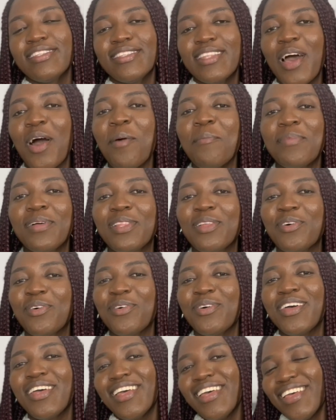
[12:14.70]
down
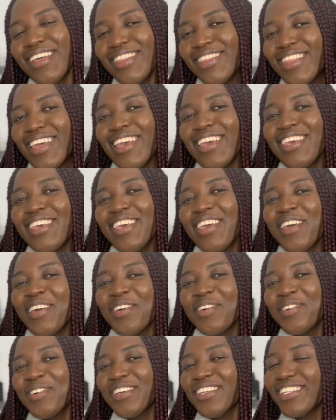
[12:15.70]
below. Thank
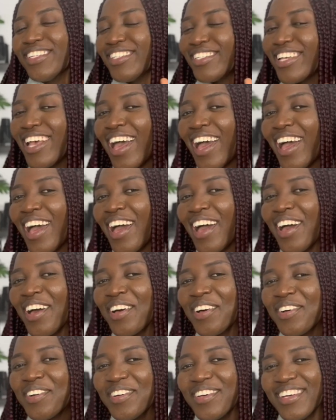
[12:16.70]
you.
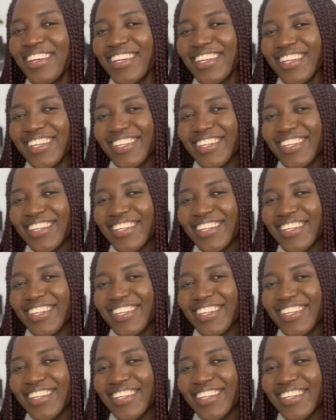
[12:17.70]
Ciao.